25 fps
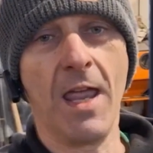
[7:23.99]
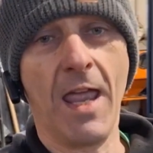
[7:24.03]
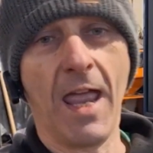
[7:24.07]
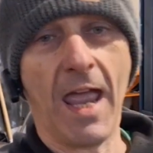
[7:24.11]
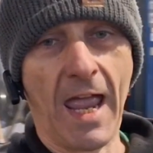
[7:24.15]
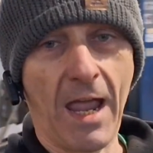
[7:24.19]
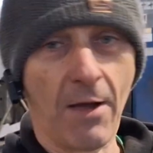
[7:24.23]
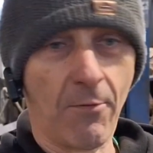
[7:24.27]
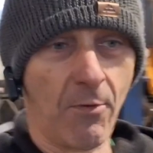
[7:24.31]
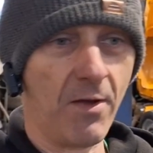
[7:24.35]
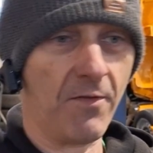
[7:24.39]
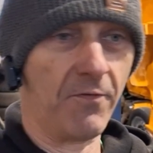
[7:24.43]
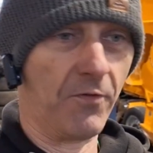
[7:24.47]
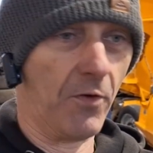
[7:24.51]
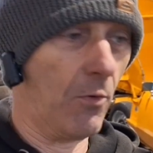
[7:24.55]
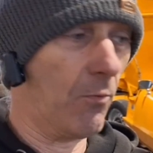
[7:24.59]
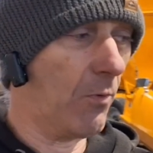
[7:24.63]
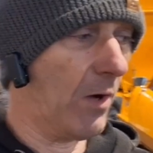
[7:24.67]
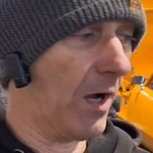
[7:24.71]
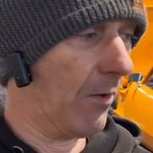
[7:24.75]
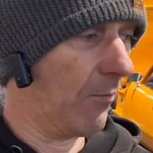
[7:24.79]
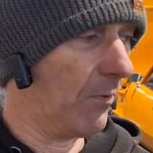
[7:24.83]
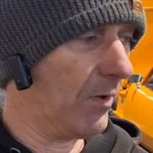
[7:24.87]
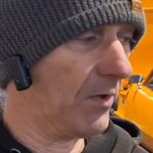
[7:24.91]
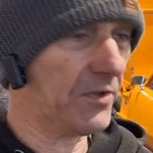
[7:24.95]
However,
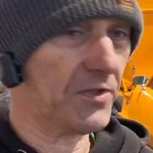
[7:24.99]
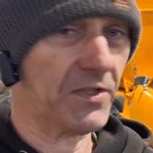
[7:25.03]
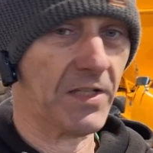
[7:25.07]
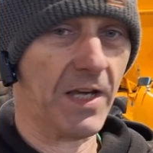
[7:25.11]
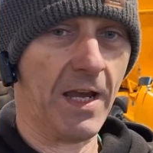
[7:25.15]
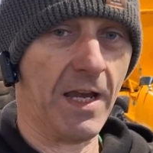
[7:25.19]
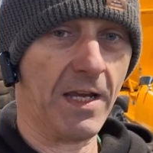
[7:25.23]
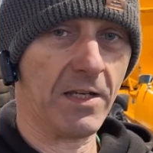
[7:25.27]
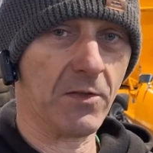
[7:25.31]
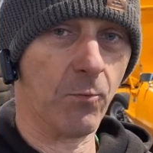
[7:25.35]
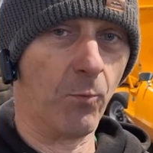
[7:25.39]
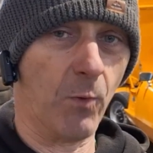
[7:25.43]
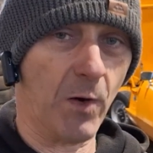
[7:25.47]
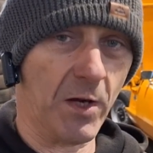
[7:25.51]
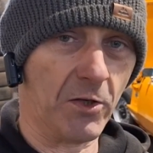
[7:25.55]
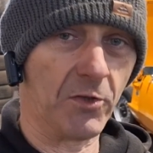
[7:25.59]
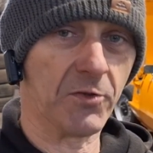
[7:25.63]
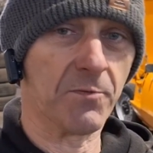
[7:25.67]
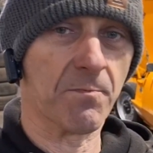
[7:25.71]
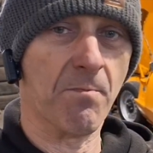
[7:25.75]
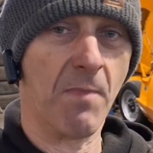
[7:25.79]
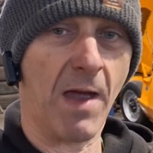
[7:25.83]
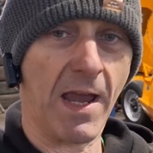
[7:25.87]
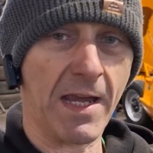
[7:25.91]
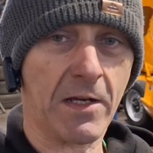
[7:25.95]
what I will say is
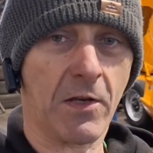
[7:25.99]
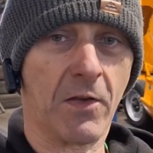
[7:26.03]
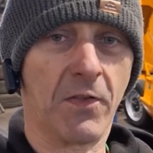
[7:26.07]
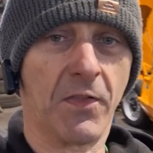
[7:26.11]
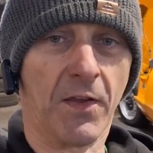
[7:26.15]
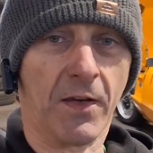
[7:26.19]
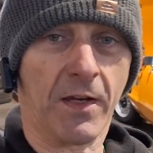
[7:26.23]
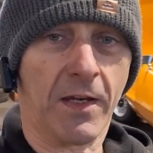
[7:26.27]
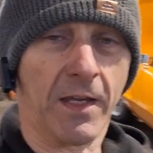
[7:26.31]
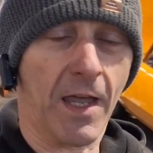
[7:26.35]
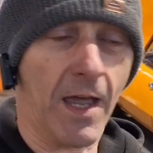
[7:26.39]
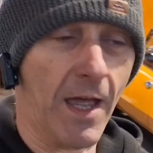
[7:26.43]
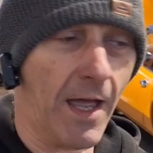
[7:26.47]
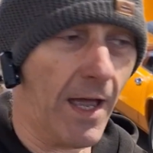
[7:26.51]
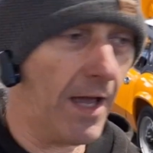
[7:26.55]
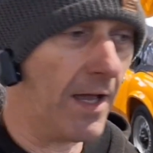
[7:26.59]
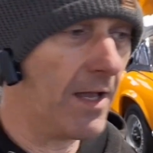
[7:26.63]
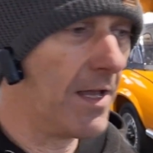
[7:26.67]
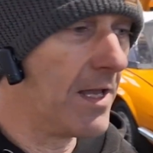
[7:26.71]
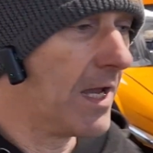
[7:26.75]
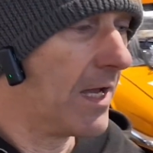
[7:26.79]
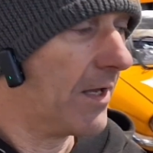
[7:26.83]
wheels maketh a car.